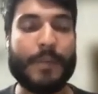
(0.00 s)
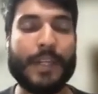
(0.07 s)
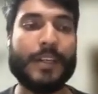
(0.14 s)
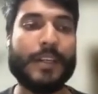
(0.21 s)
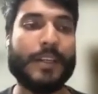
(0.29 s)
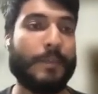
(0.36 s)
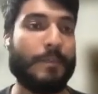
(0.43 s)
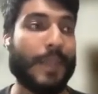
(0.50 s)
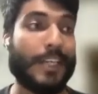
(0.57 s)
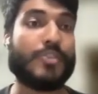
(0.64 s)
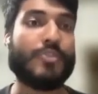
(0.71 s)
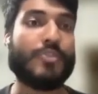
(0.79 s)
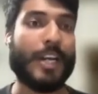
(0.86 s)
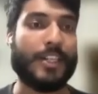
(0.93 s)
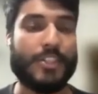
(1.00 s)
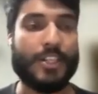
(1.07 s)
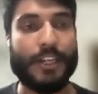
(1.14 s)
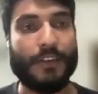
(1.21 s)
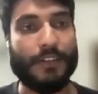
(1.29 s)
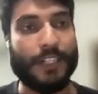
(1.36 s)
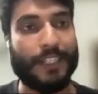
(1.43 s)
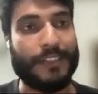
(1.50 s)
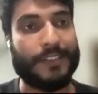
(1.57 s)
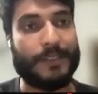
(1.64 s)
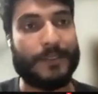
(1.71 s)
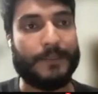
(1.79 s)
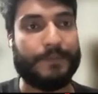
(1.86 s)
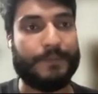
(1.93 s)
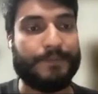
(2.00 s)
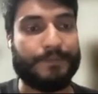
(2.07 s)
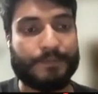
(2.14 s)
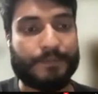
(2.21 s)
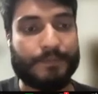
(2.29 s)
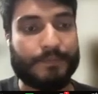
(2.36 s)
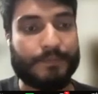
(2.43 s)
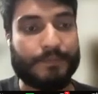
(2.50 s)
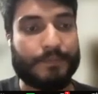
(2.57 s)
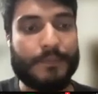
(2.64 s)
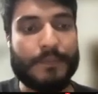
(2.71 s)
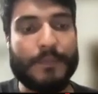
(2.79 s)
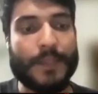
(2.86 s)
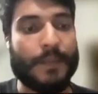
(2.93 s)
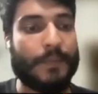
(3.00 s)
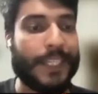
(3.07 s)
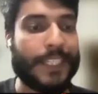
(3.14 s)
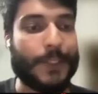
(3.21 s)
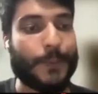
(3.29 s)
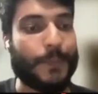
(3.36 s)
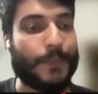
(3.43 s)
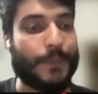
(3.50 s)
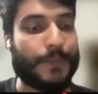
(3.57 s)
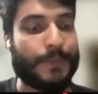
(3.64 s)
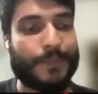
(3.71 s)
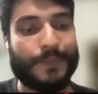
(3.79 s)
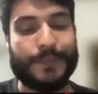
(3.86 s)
forming a strategy around this. Thank you.